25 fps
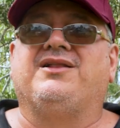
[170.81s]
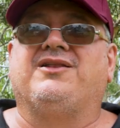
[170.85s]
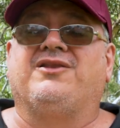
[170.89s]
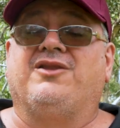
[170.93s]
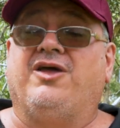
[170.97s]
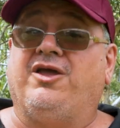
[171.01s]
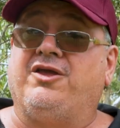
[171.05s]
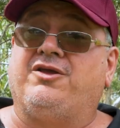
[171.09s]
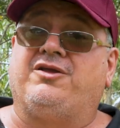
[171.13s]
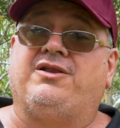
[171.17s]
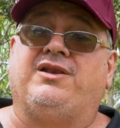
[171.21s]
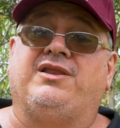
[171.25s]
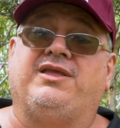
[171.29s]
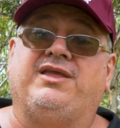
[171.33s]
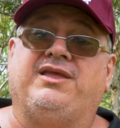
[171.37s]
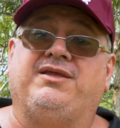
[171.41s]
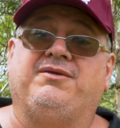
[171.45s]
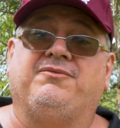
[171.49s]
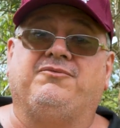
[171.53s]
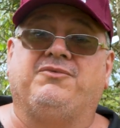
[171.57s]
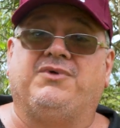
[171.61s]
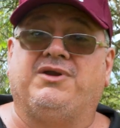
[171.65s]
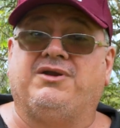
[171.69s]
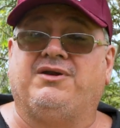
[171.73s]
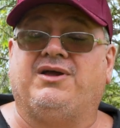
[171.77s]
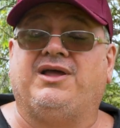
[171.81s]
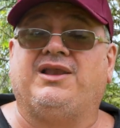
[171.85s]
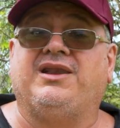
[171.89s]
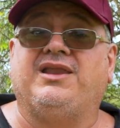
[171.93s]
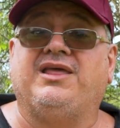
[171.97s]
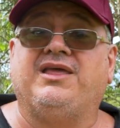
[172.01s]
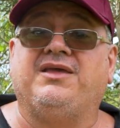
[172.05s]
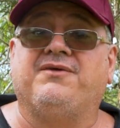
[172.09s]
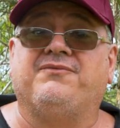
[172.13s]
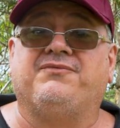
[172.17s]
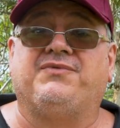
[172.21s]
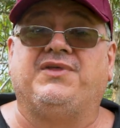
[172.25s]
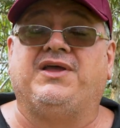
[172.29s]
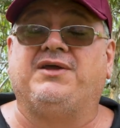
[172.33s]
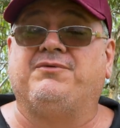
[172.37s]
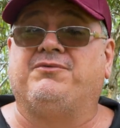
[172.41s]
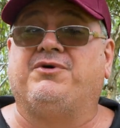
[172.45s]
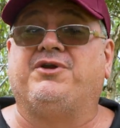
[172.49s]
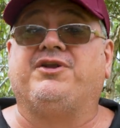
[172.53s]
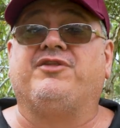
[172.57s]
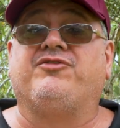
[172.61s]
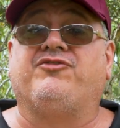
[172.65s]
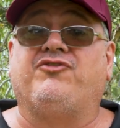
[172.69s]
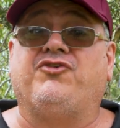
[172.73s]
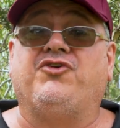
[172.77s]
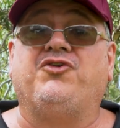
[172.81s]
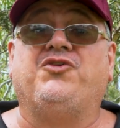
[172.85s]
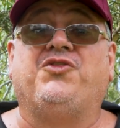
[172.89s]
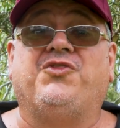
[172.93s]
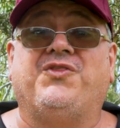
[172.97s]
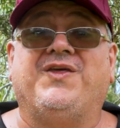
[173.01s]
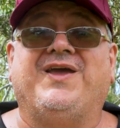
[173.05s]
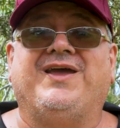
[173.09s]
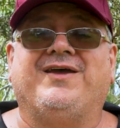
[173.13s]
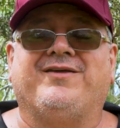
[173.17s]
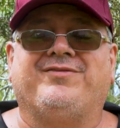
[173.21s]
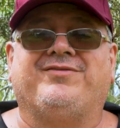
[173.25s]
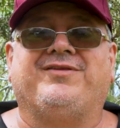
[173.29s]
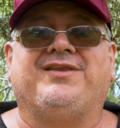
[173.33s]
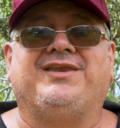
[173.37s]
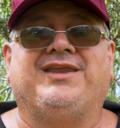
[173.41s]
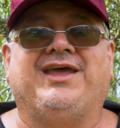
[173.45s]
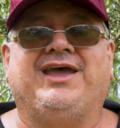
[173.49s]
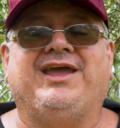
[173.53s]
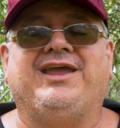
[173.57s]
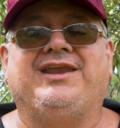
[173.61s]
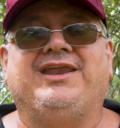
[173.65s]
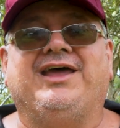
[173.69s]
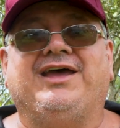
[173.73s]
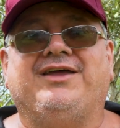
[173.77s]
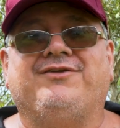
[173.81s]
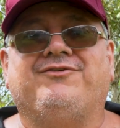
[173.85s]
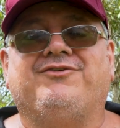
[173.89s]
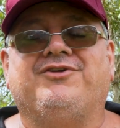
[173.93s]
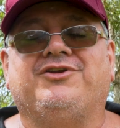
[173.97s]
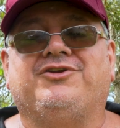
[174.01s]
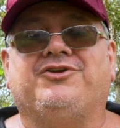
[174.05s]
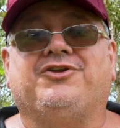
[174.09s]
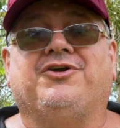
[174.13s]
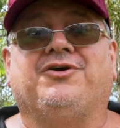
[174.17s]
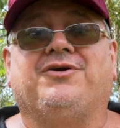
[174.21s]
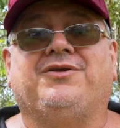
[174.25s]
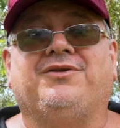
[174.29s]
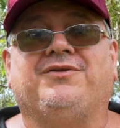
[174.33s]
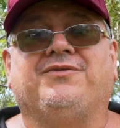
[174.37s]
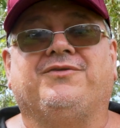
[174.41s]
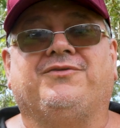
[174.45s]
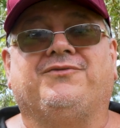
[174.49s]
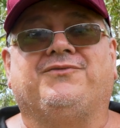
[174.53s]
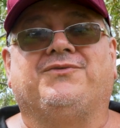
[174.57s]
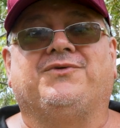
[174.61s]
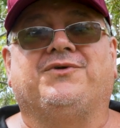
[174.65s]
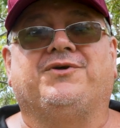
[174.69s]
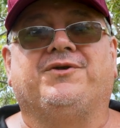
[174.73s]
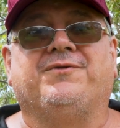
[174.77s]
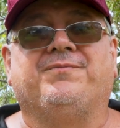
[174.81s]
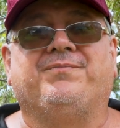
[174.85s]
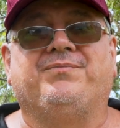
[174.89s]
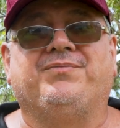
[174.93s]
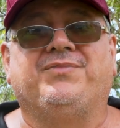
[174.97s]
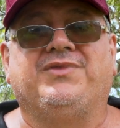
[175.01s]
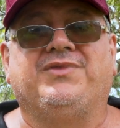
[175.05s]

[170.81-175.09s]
Locally where I live, they wanted $2,800 for it.